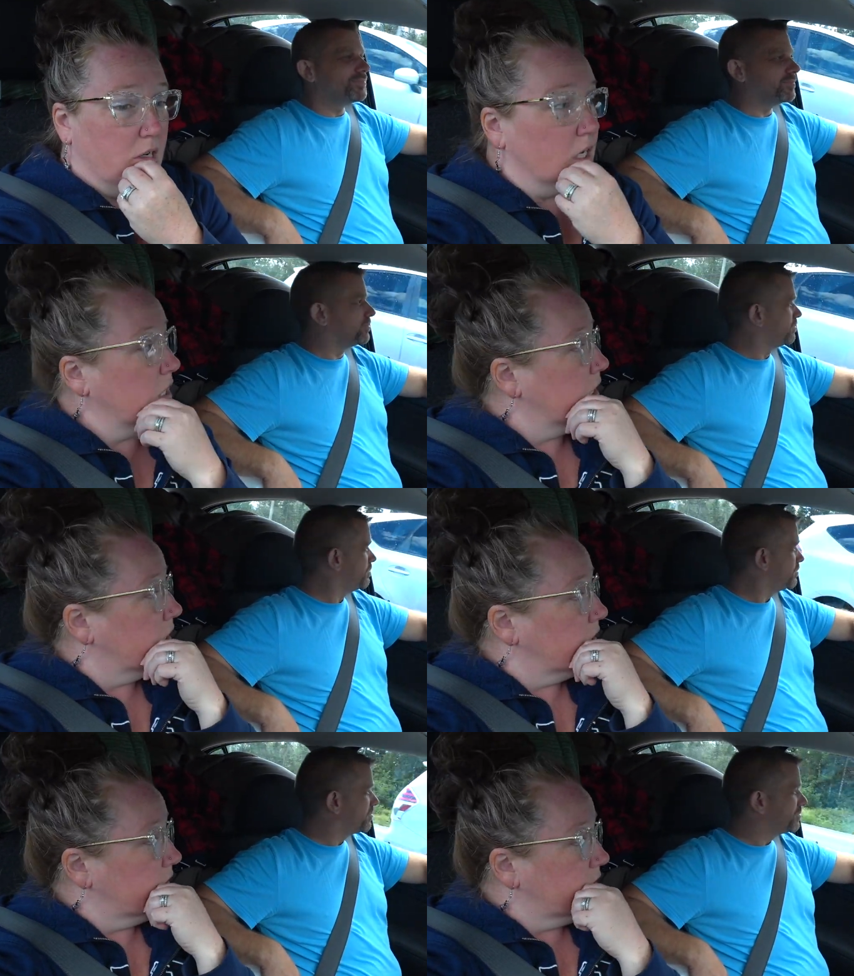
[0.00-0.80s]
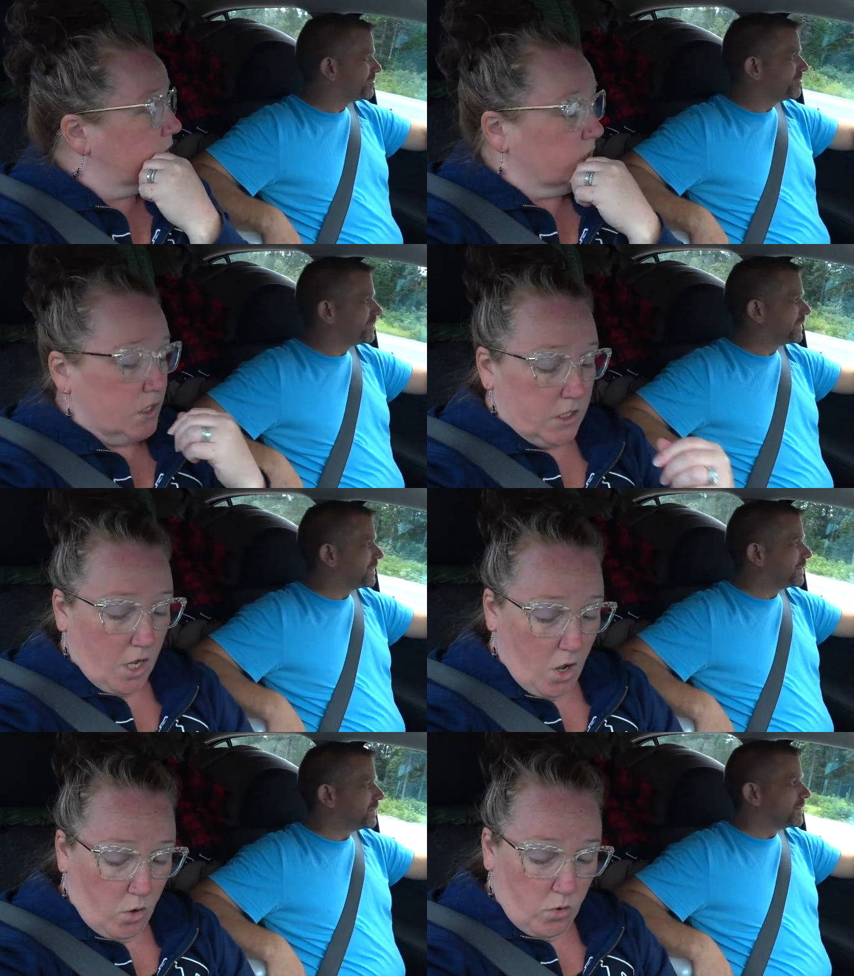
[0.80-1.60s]
Speaker 1: Mm-hmm.
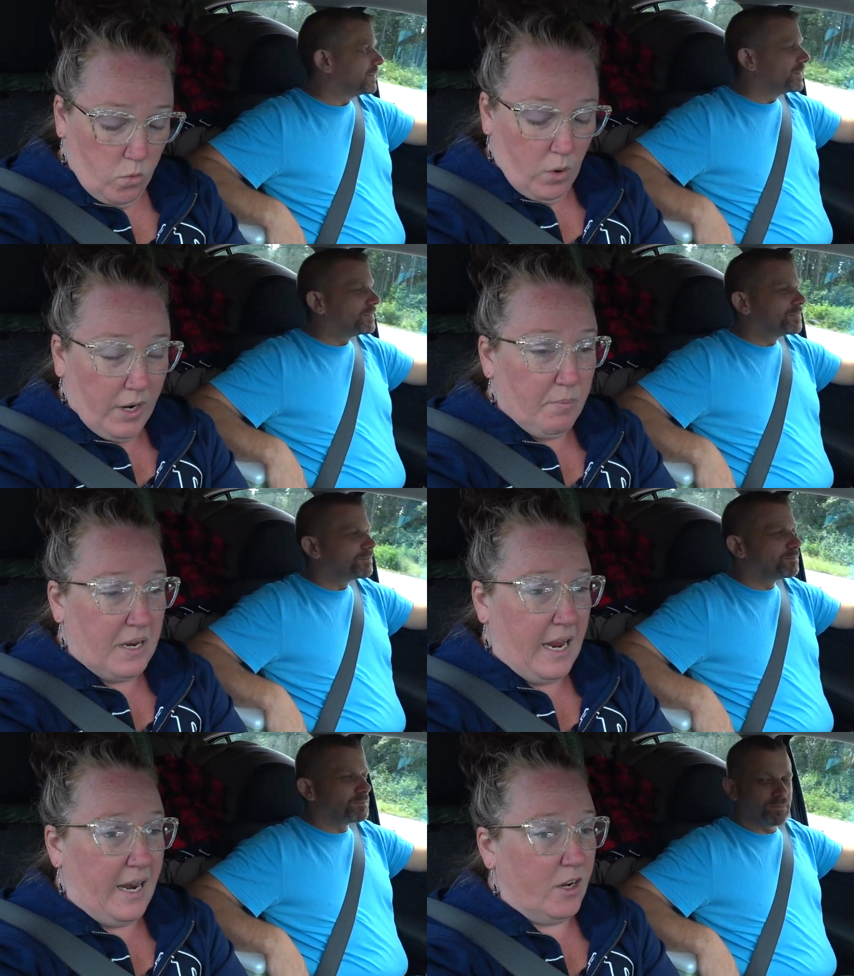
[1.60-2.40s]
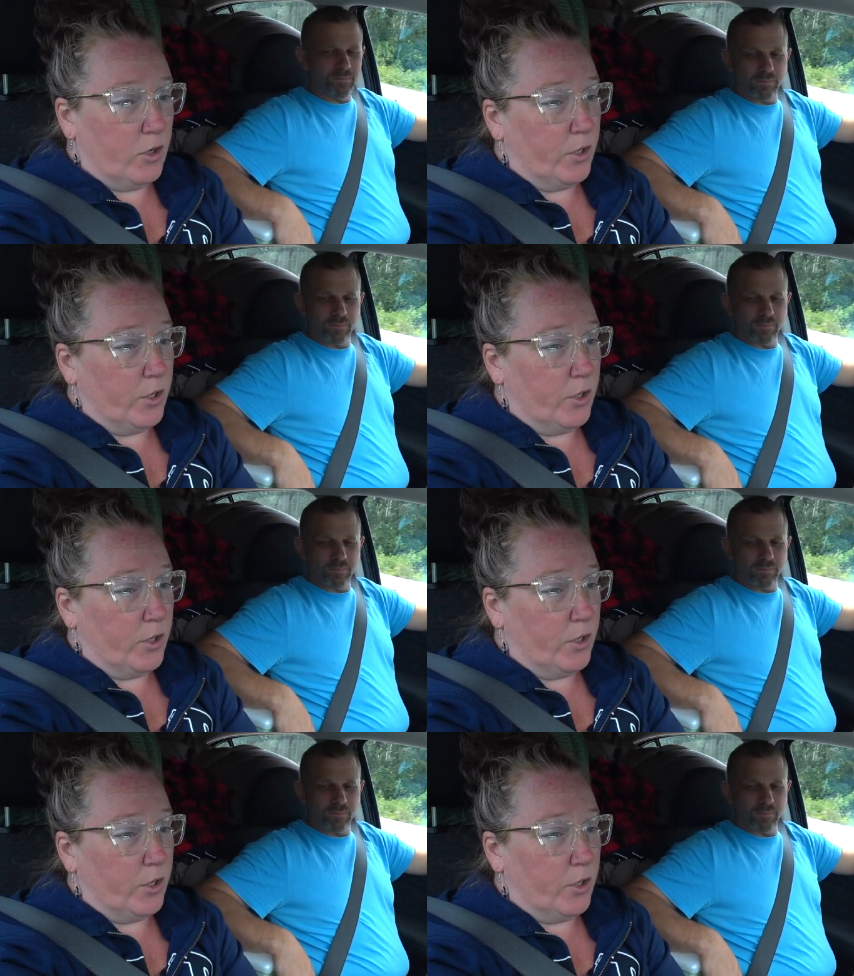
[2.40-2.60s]
So, want a banana or